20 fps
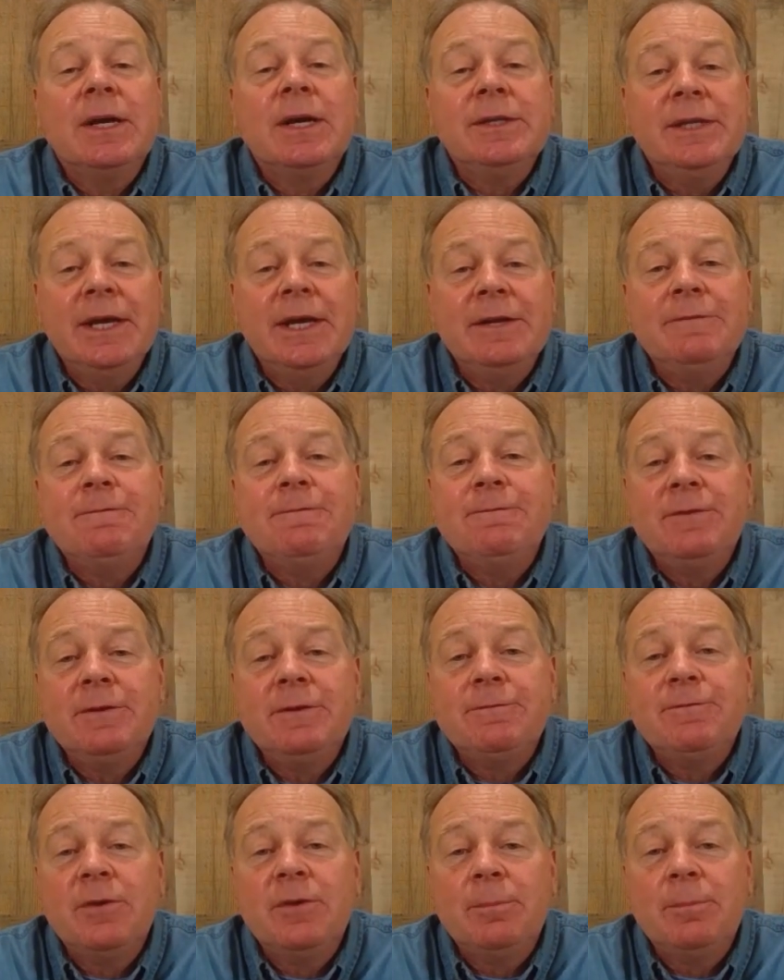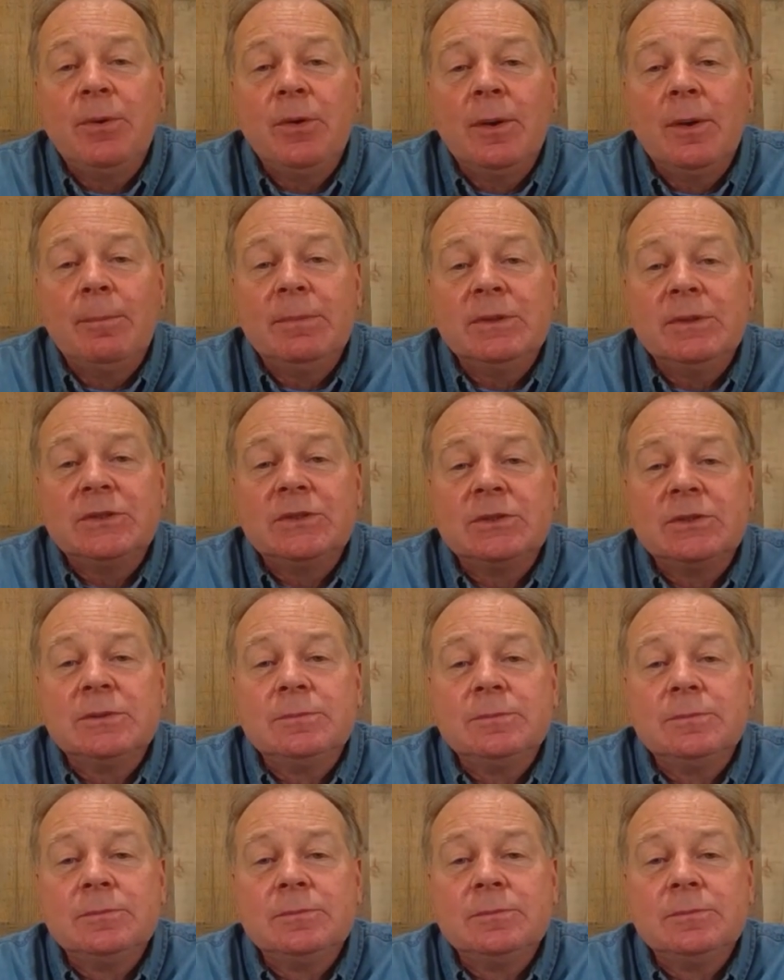Again, fit for purpose.